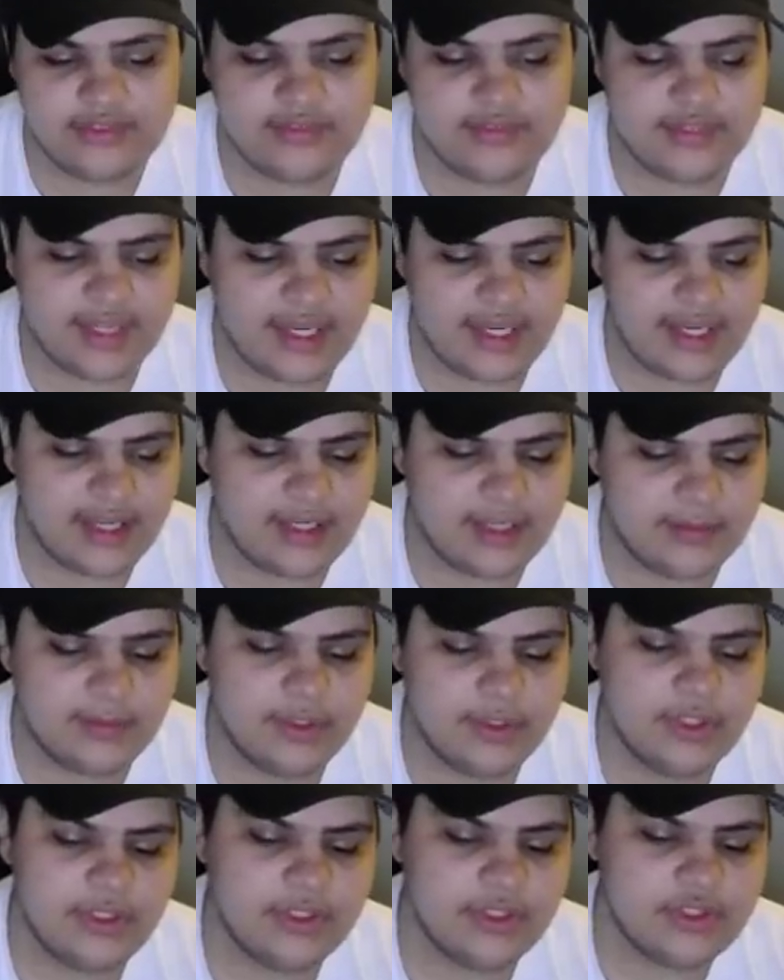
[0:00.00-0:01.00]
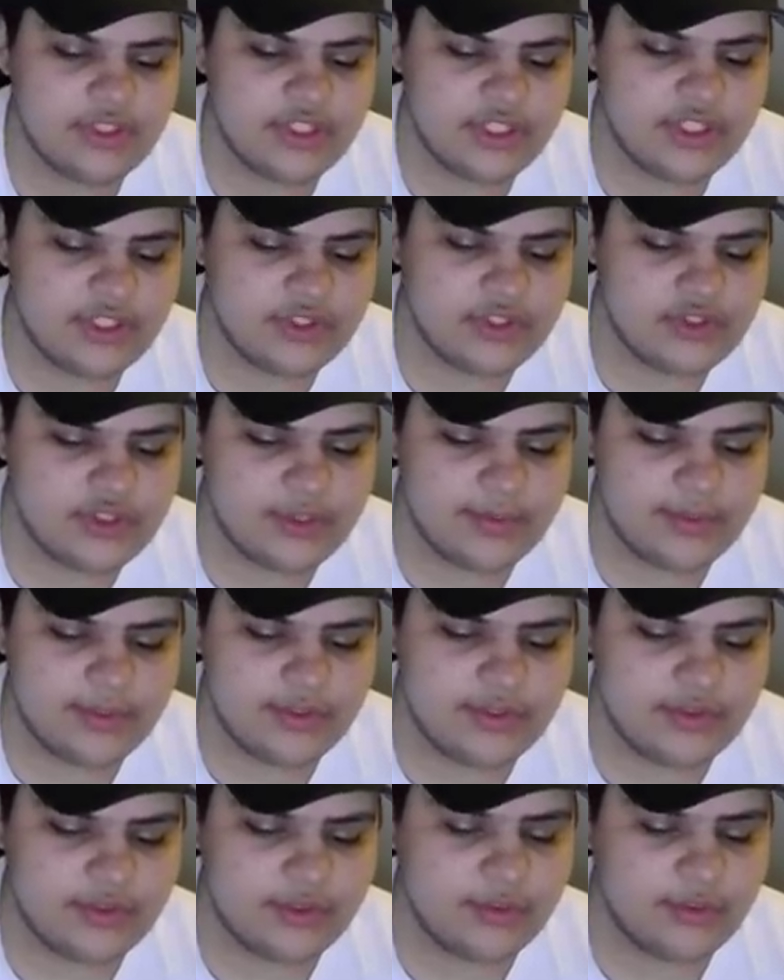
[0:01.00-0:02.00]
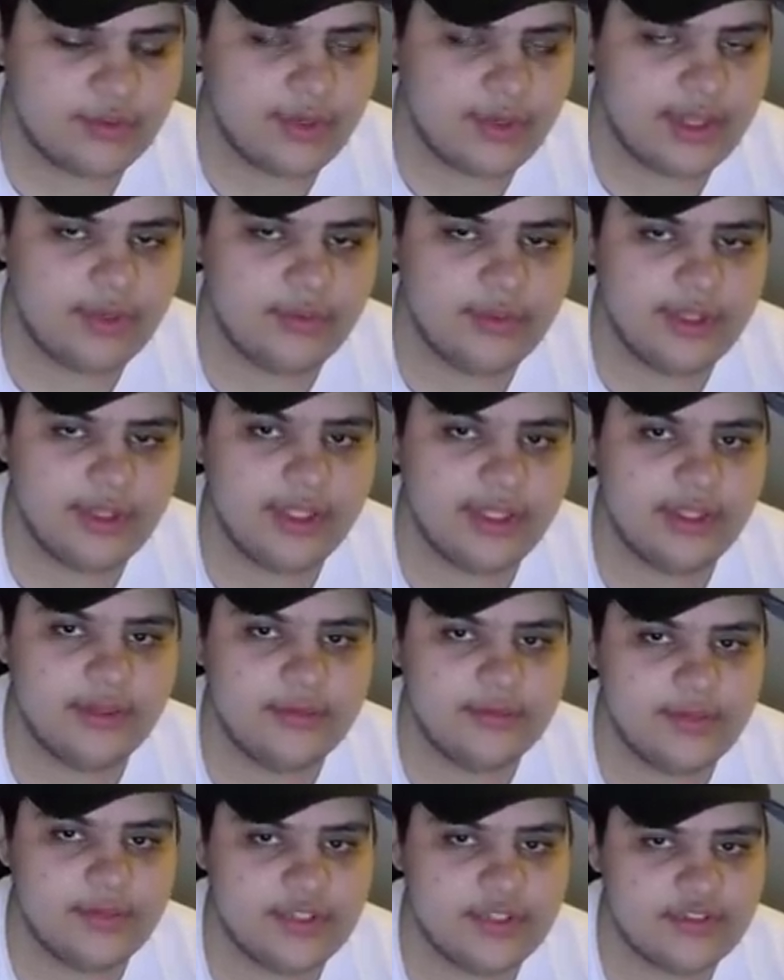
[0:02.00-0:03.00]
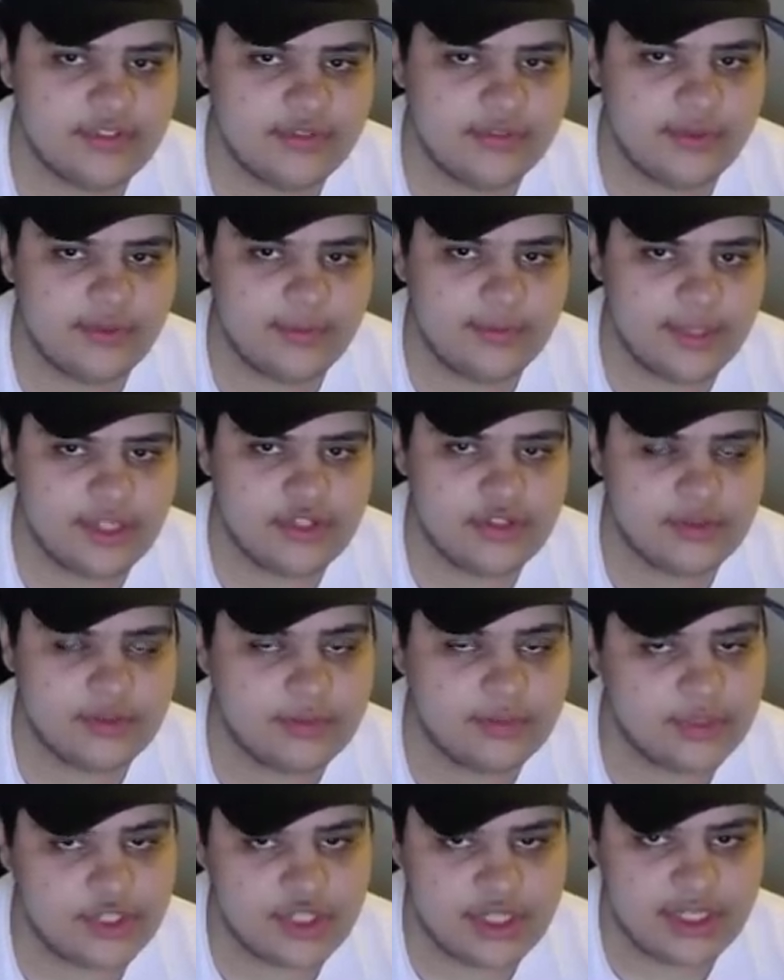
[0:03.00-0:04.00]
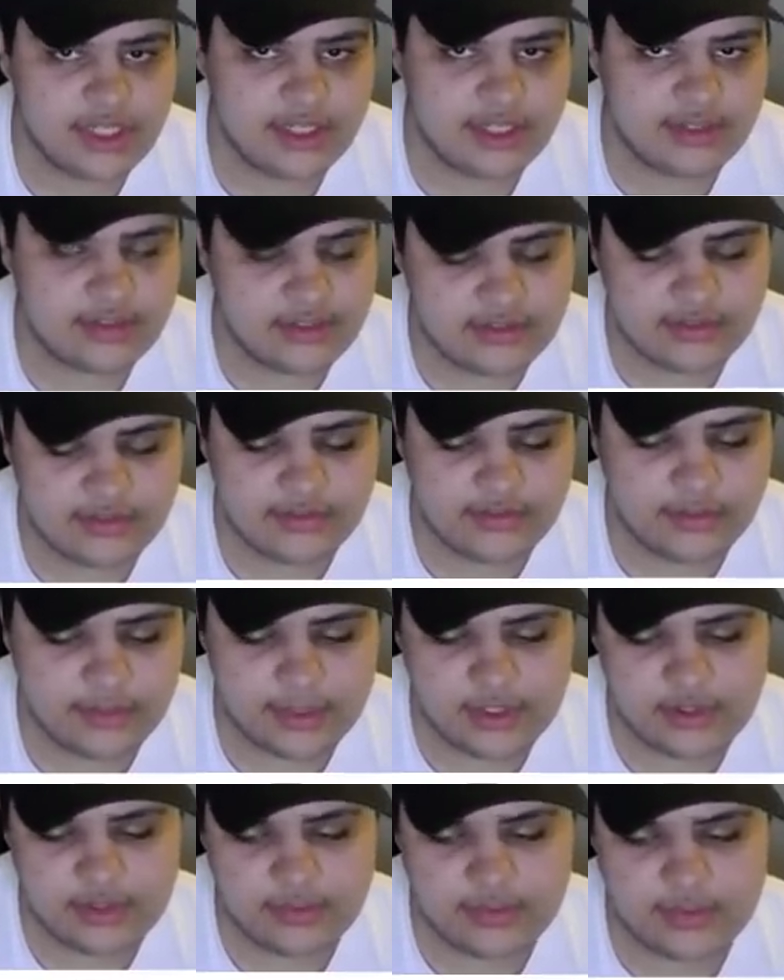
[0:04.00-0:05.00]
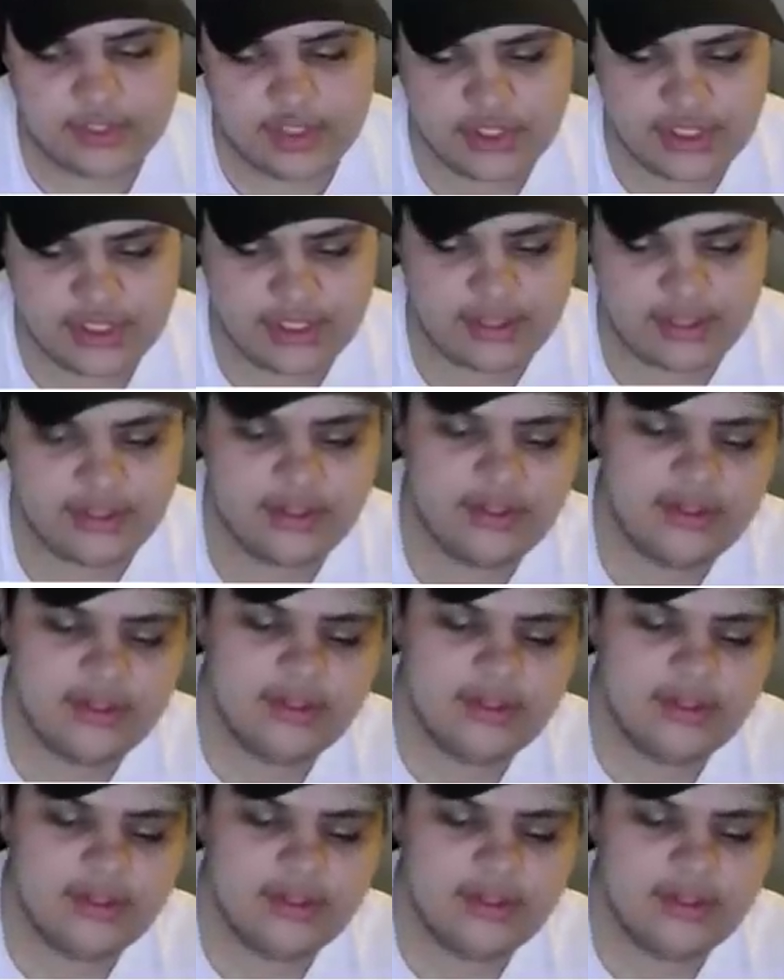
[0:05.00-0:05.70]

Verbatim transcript: of time, she contributed to the right wing misinformation machine, disinformation machine,